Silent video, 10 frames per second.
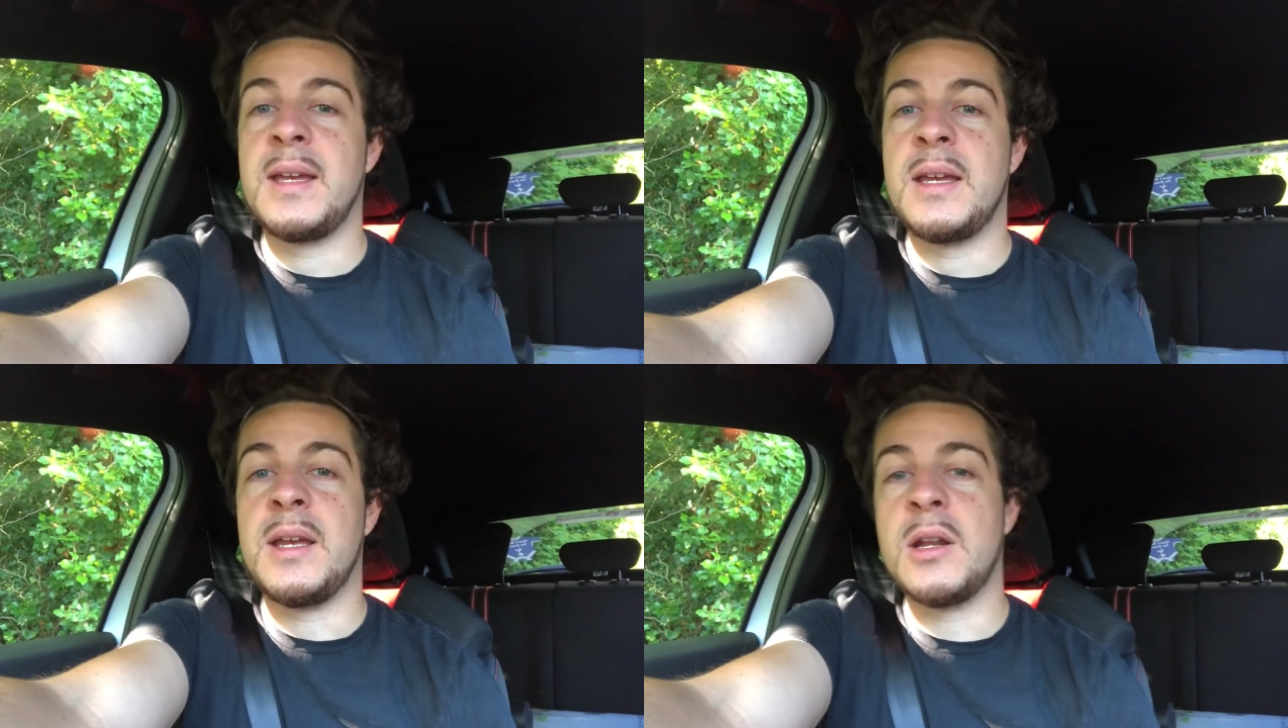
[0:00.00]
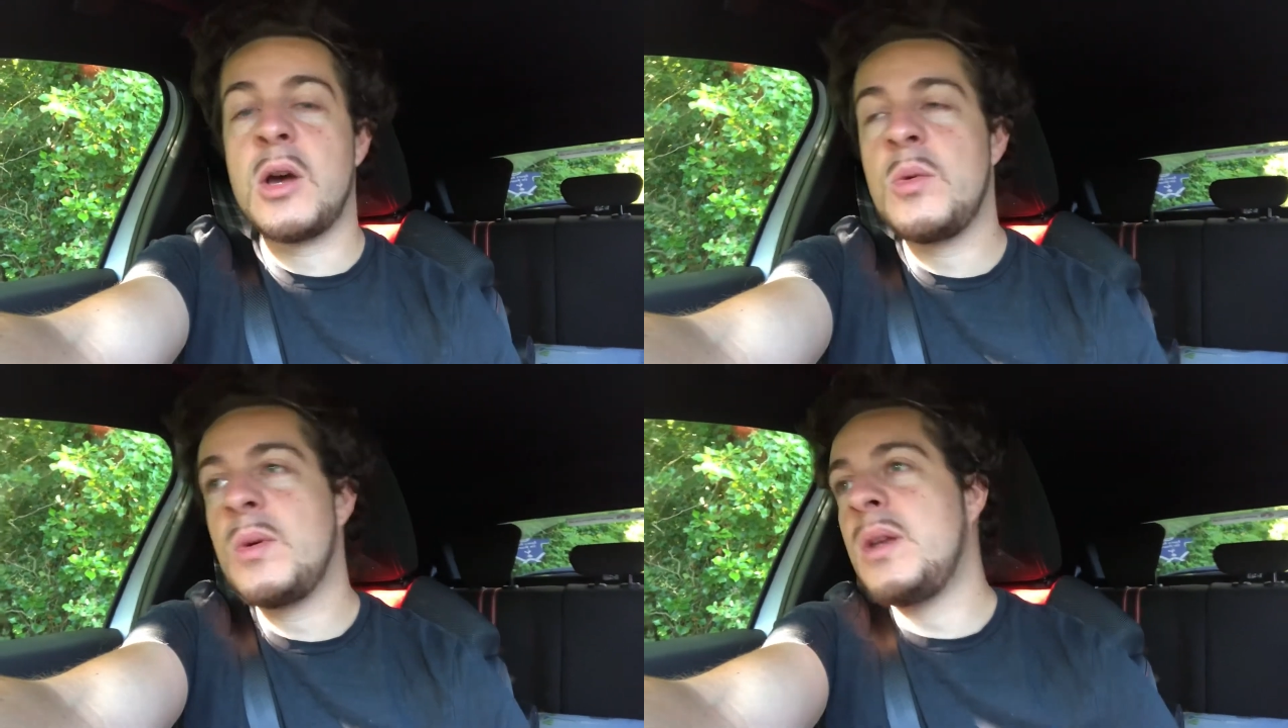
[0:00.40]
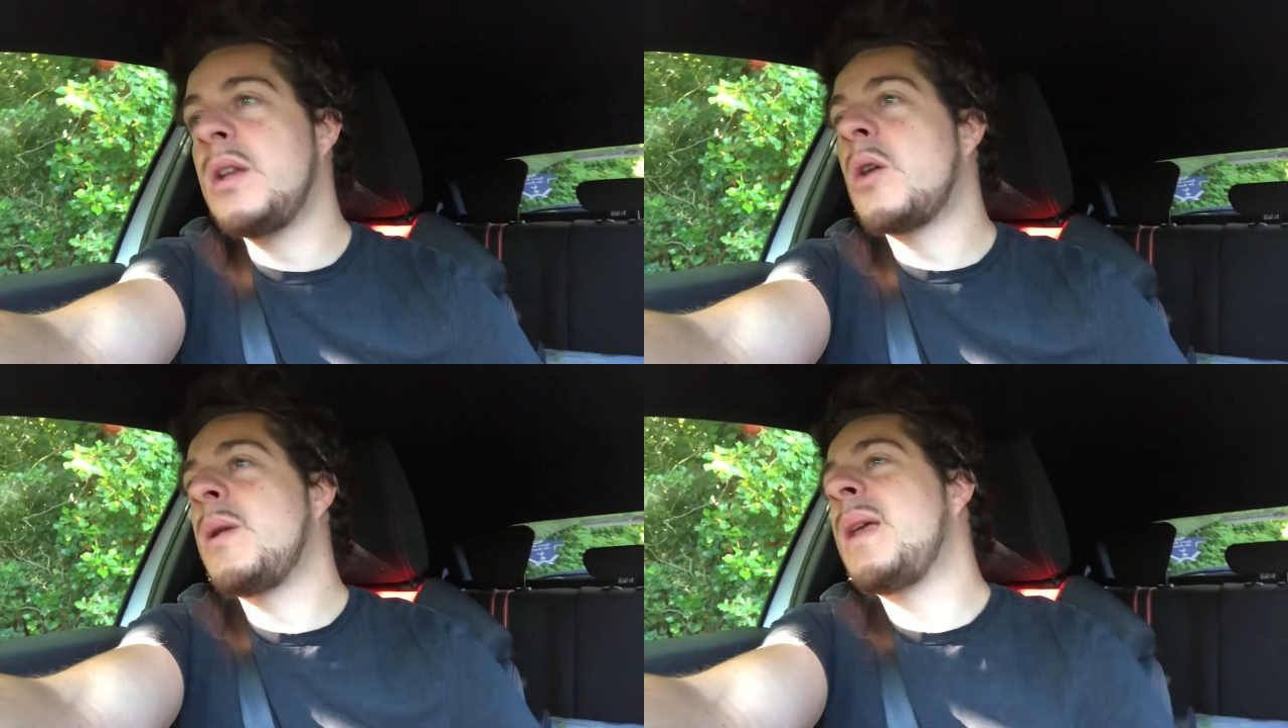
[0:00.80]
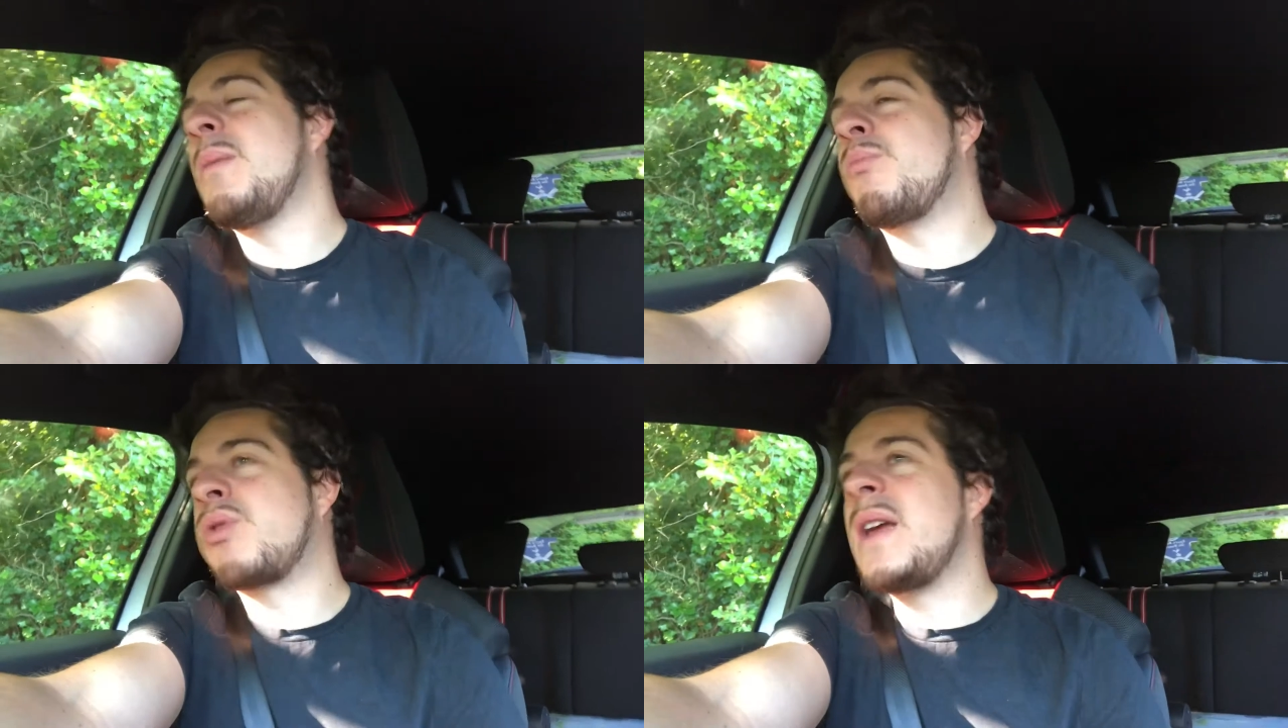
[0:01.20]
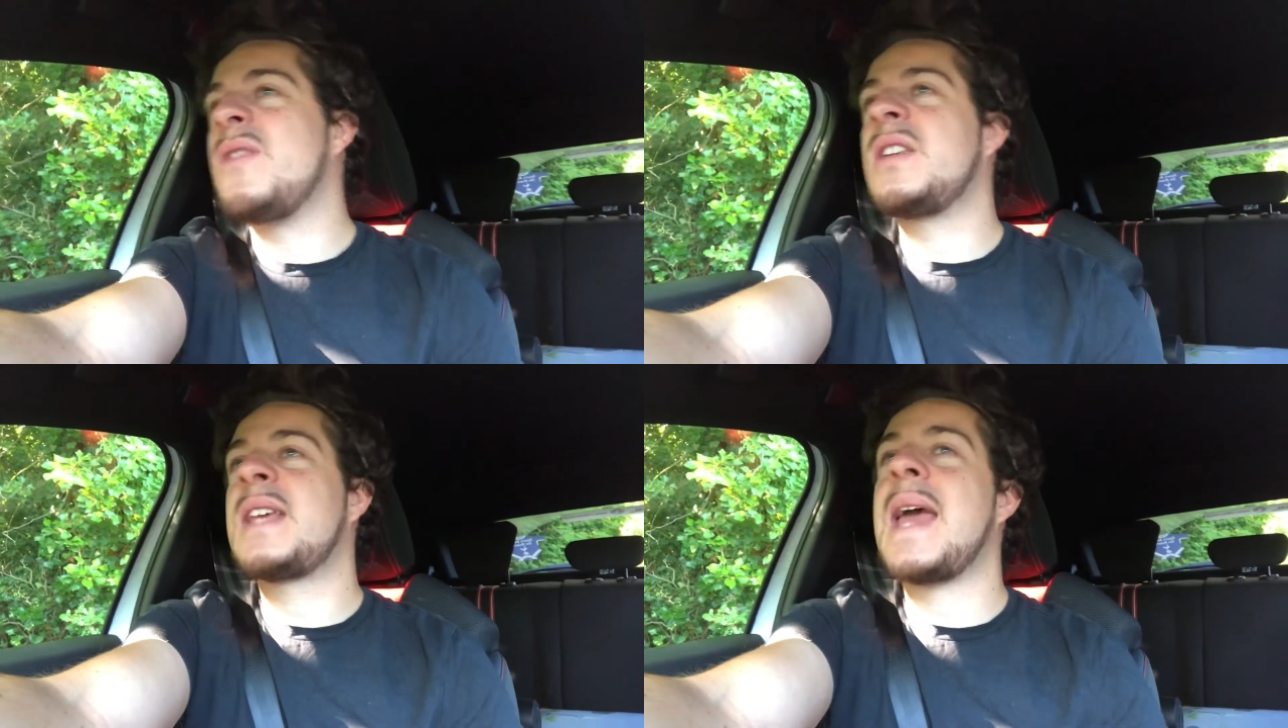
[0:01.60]
You know, in
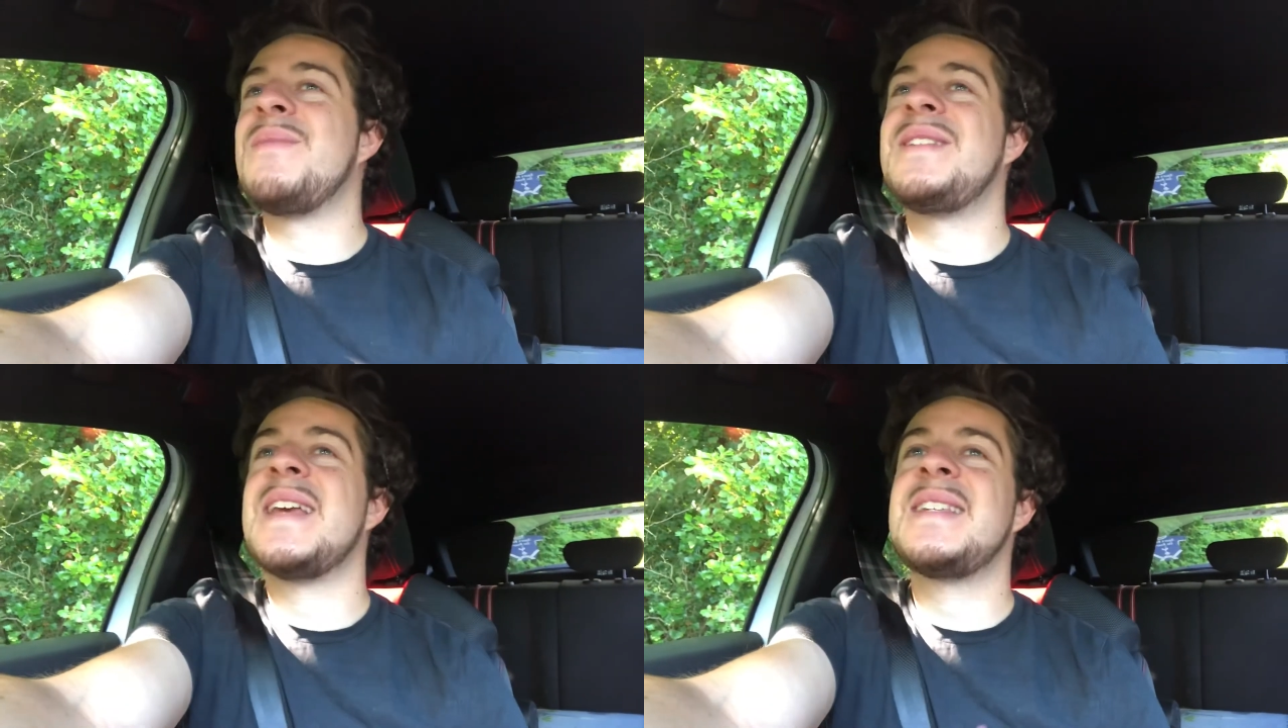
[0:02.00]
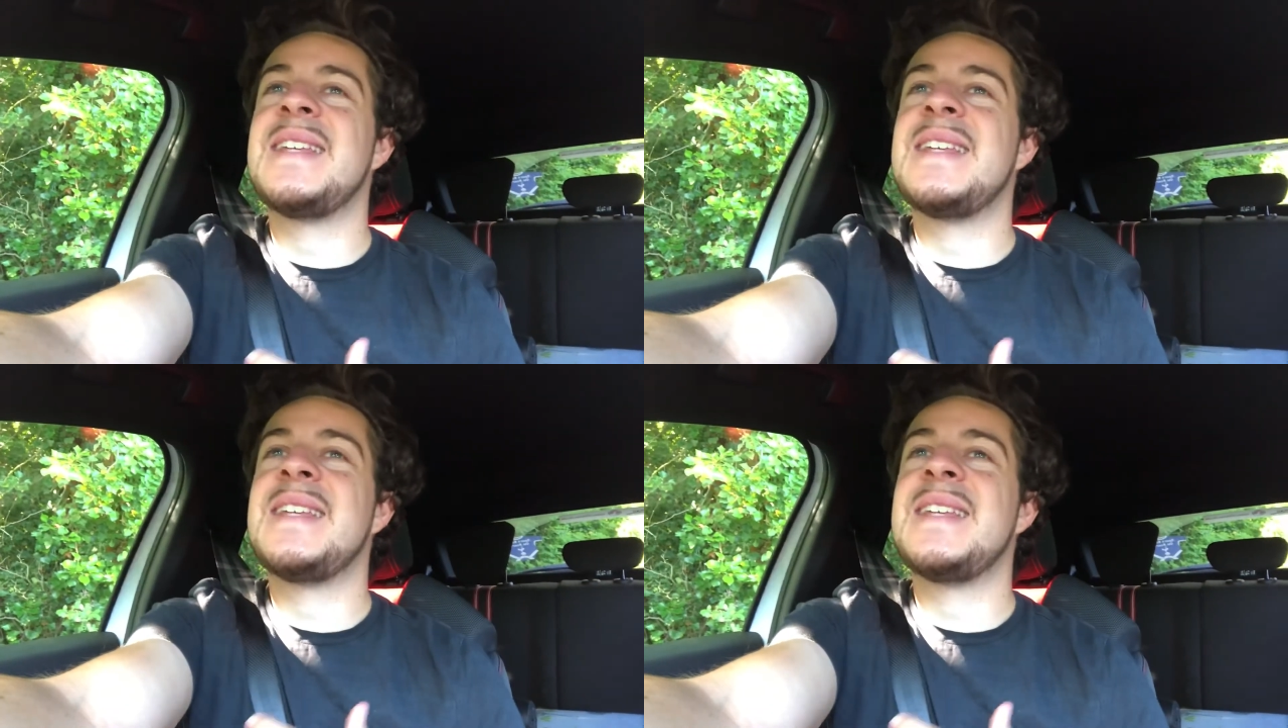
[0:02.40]
previous games, yes,